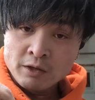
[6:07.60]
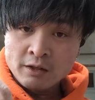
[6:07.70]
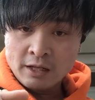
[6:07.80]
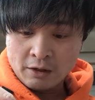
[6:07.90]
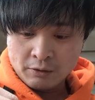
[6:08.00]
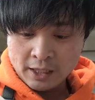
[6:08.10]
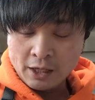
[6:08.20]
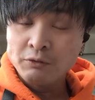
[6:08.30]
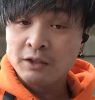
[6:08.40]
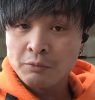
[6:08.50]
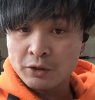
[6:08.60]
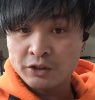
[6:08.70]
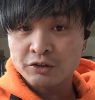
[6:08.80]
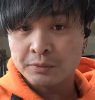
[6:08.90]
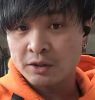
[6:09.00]
now how deep are you
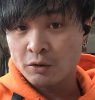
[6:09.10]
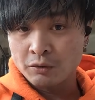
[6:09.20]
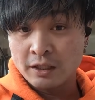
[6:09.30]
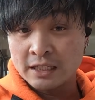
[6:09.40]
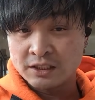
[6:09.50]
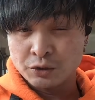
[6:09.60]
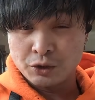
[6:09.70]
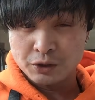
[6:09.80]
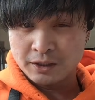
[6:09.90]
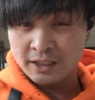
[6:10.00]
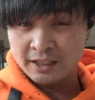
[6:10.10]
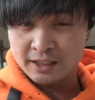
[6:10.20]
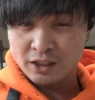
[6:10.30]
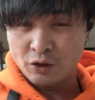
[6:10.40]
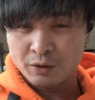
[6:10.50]
supposed to go? Yes, you could
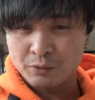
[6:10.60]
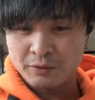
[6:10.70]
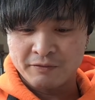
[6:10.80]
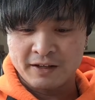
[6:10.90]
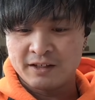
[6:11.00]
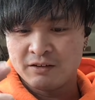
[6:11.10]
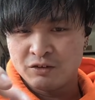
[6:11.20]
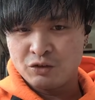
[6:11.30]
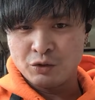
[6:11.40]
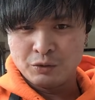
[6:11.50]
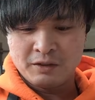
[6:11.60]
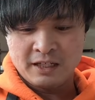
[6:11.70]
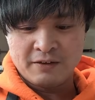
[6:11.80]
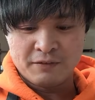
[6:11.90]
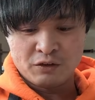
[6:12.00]
technically hold it with like 2
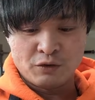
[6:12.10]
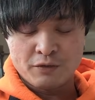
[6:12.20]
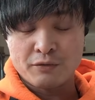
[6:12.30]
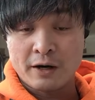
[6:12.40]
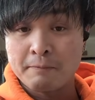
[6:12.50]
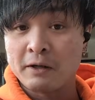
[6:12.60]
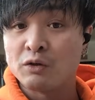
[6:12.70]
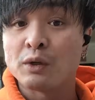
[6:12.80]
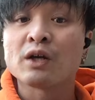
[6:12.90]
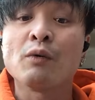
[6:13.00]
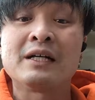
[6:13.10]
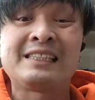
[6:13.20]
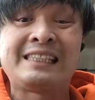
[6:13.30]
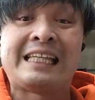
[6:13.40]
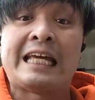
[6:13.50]
teeth and 2 thread, but you want to go as
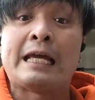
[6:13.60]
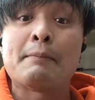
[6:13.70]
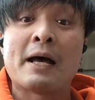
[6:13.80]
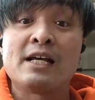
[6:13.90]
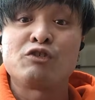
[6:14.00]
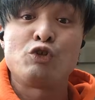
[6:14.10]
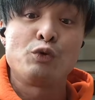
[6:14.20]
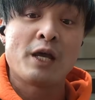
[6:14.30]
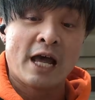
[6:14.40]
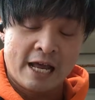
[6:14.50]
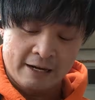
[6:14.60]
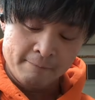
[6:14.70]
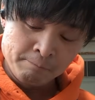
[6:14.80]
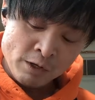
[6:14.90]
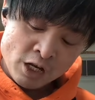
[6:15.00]
deep as you can.
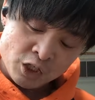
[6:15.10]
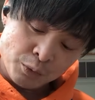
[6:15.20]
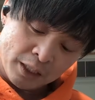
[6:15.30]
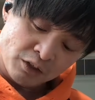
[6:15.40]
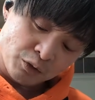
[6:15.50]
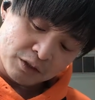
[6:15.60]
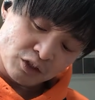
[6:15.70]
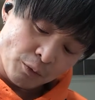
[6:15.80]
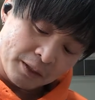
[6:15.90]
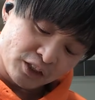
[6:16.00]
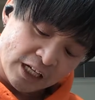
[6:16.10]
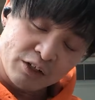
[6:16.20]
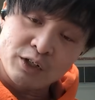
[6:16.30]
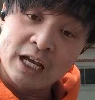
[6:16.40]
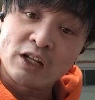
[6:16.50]
You want to do it so much that
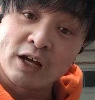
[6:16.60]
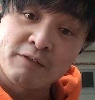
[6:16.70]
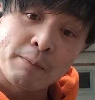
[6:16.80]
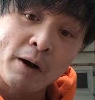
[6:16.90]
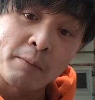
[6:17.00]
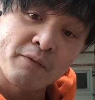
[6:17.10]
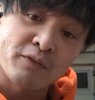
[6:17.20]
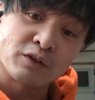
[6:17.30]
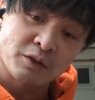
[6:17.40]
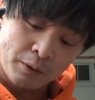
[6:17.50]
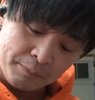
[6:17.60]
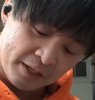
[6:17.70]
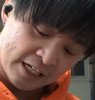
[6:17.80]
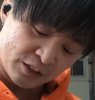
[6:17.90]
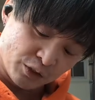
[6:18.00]
you cannot even pommel throw someone
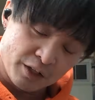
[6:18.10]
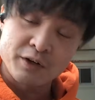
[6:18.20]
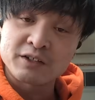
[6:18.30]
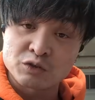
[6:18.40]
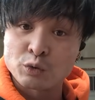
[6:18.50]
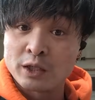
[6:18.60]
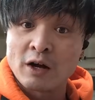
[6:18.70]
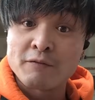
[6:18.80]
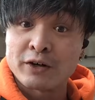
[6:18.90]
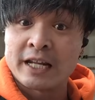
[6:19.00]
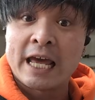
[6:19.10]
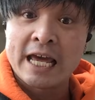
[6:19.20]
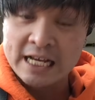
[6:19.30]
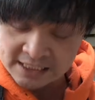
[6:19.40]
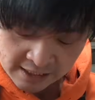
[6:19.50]
because you're literally screwing on for
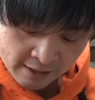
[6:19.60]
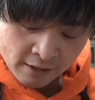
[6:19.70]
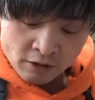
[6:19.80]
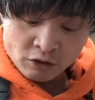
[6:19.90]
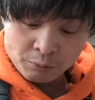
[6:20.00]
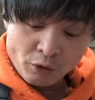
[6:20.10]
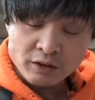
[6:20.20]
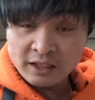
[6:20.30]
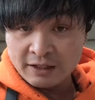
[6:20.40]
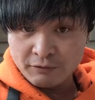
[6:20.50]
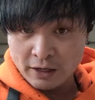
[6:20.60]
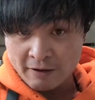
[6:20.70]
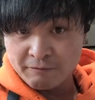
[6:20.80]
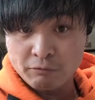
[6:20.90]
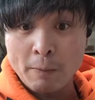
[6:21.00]
days. The more teeth you
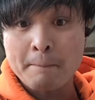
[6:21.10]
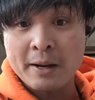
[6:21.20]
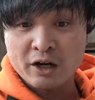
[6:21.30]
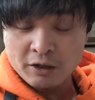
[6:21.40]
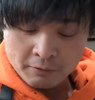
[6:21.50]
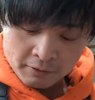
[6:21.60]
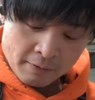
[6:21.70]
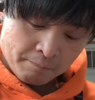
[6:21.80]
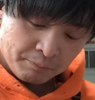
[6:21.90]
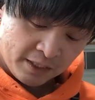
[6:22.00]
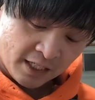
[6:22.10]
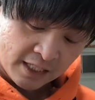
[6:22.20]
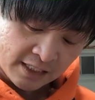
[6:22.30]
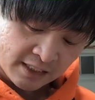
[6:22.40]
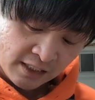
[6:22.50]
have, the better,
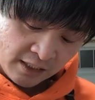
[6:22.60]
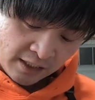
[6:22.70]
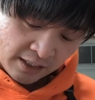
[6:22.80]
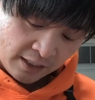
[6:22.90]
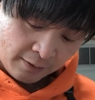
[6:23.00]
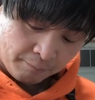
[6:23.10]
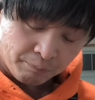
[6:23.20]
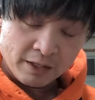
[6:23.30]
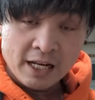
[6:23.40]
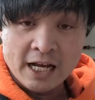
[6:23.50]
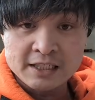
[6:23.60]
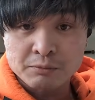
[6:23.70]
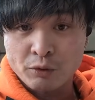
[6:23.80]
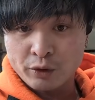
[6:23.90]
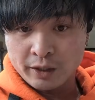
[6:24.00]
because it has
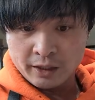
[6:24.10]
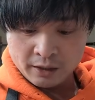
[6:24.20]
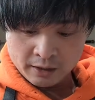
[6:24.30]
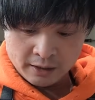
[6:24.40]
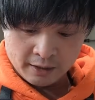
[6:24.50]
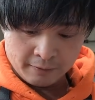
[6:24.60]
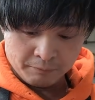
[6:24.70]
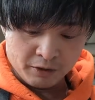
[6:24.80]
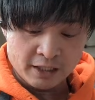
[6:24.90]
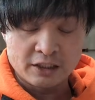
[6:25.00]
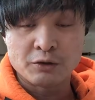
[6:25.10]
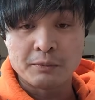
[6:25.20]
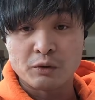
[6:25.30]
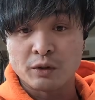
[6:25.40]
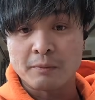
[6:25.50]
more connection
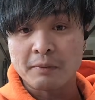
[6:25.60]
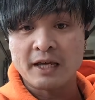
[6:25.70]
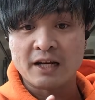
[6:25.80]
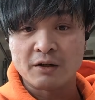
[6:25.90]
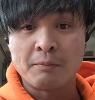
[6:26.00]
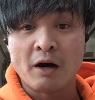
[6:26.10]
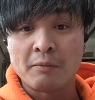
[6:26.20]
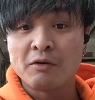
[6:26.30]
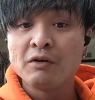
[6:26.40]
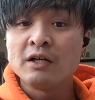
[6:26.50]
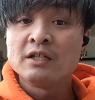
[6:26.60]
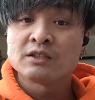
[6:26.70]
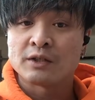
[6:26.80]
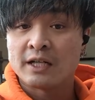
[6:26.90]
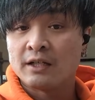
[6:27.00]
between the blade and the pommel,
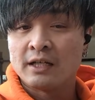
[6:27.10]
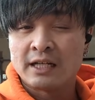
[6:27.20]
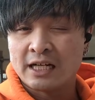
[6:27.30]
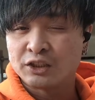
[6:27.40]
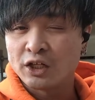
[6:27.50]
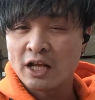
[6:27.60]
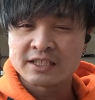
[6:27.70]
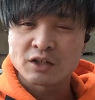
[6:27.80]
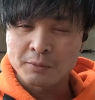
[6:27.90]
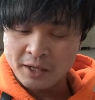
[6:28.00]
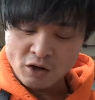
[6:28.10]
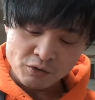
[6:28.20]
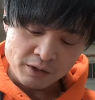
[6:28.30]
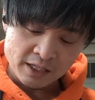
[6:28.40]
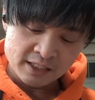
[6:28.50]
so that it actually lasts a little bit
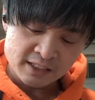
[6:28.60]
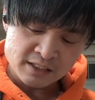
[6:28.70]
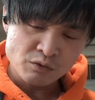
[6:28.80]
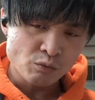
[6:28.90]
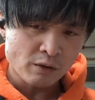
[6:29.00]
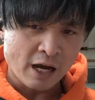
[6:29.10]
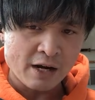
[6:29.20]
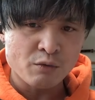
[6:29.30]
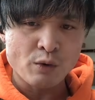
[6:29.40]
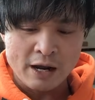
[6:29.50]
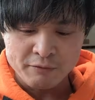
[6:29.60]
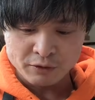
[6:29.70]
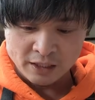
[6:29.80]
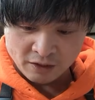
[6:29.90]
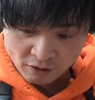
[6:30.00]
longer and it doesn't unravel that